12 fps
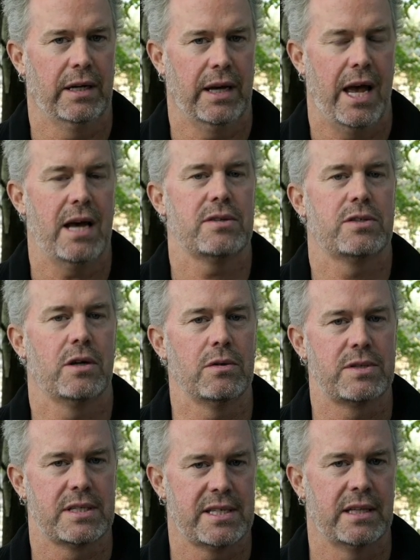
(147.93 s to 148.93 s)

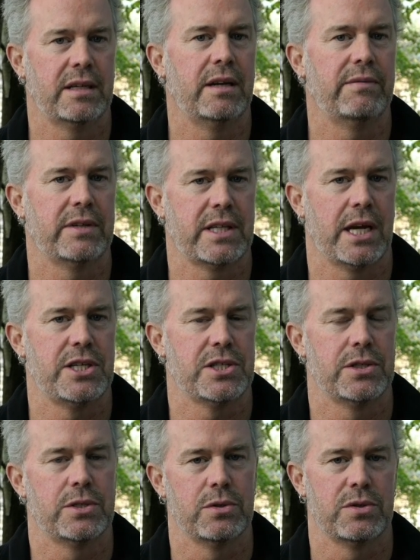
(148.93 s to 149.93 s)
households to send an
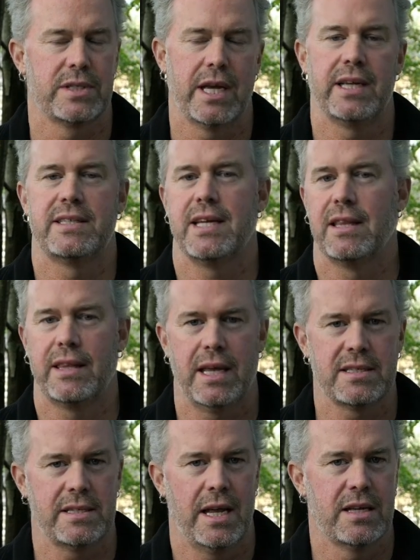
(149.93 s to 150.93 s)
invitation to, say
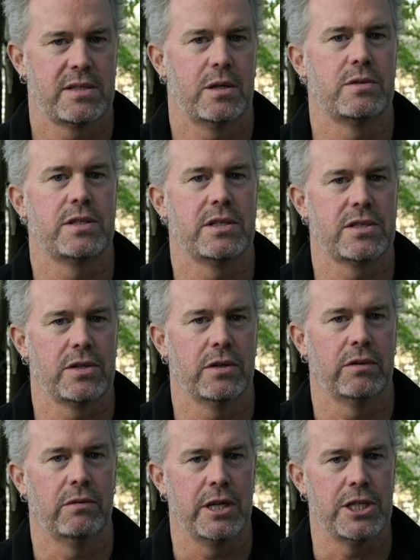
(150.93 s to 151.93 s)
10,000 households in a
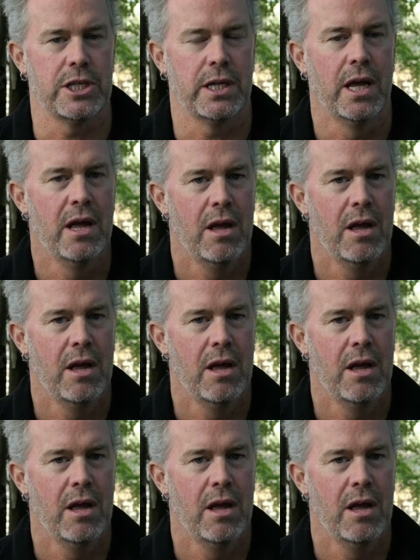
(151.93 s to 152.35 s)
certain region.